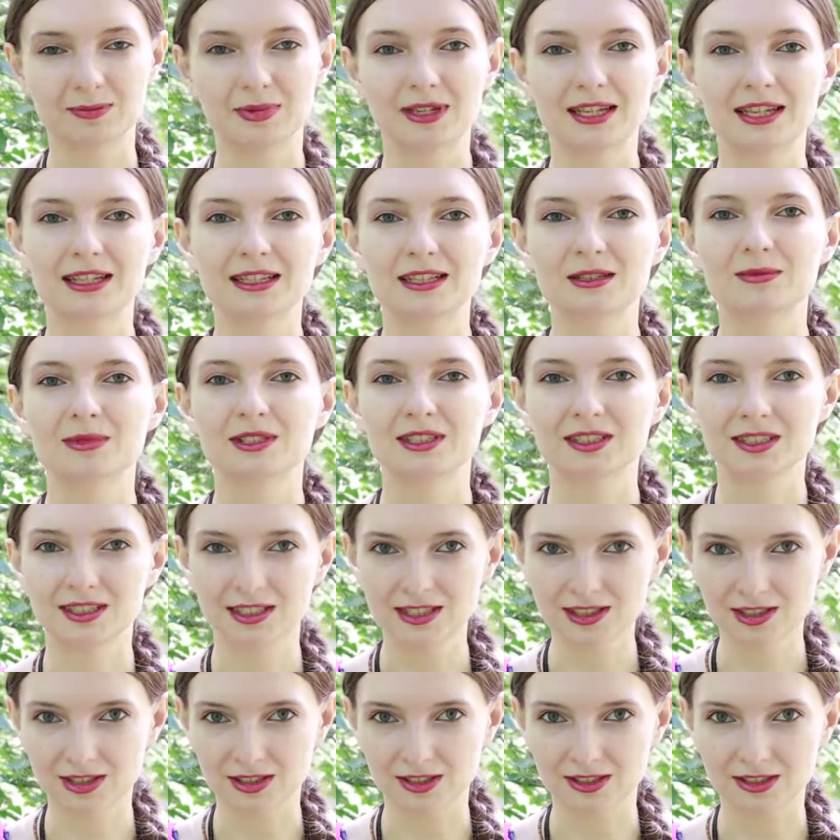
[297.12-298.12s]
by element
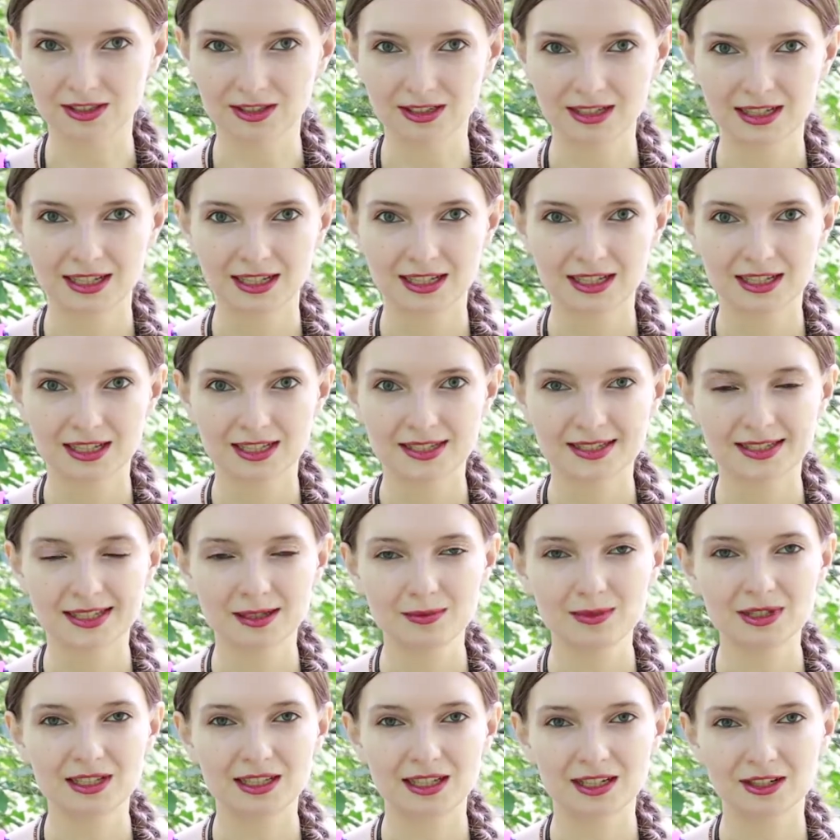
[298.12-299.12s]
ether,
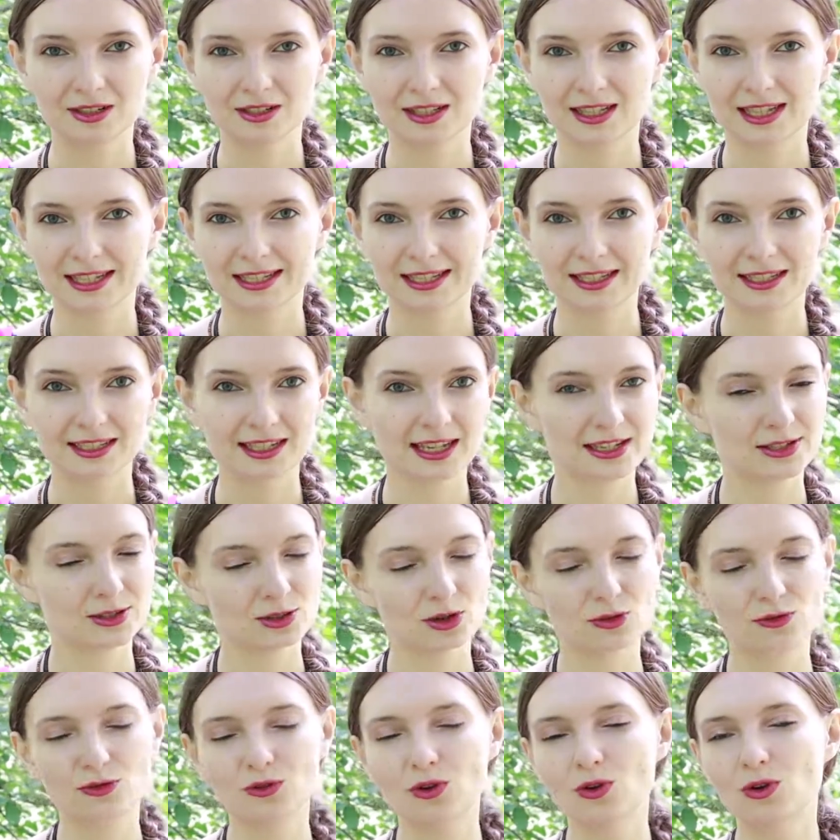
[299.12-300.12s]
similarly like in case
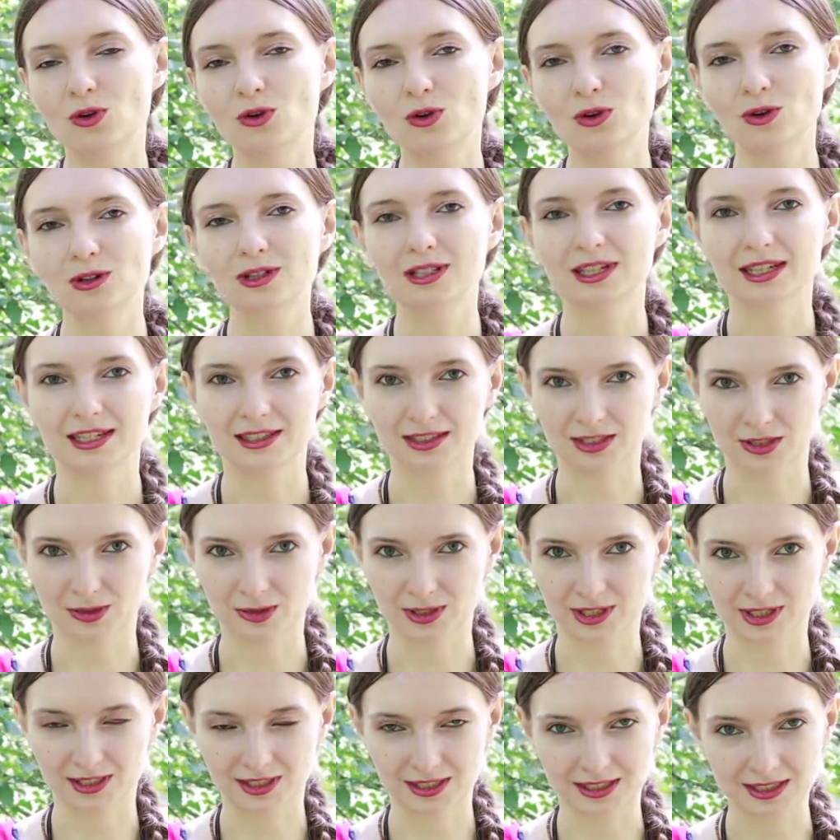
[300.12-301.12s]
of all etheric
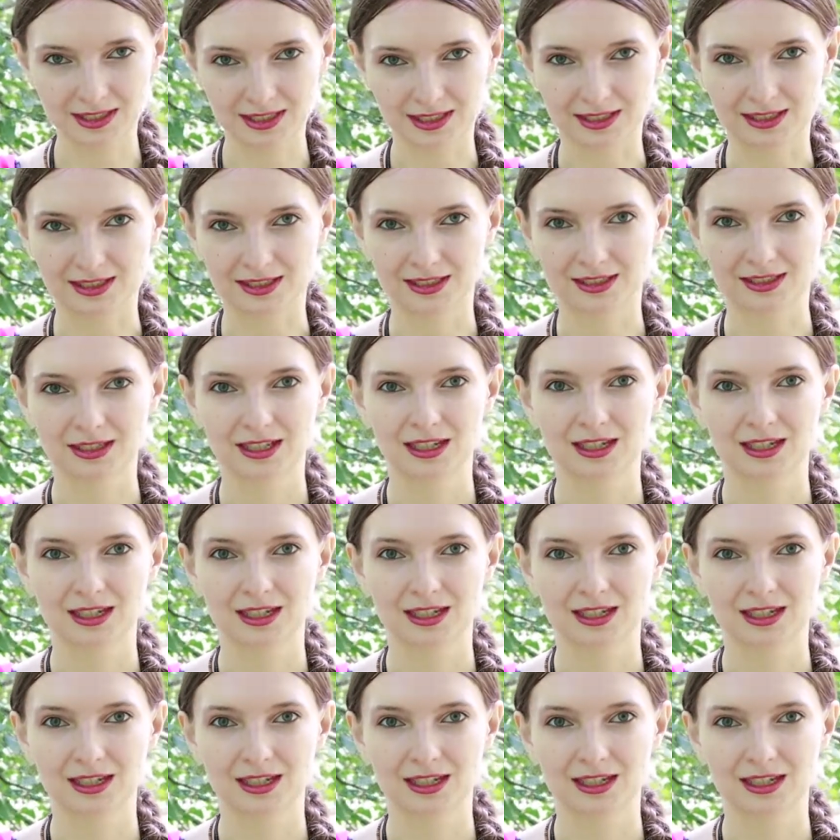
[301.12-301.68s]
Tithis,